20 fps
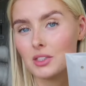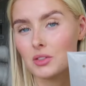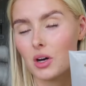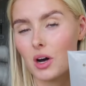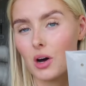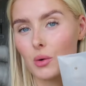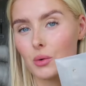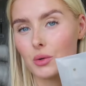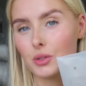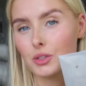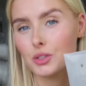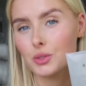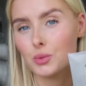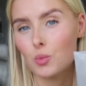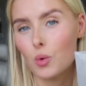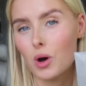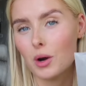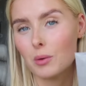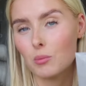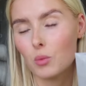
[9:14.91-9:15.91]
so I ordered
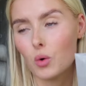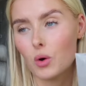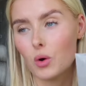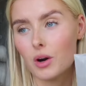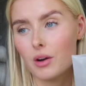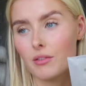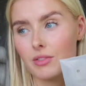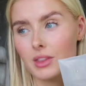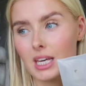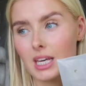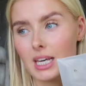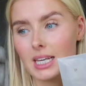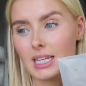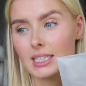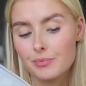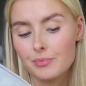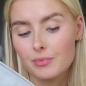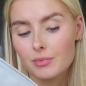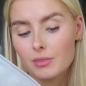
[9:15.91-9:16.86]
one more of these.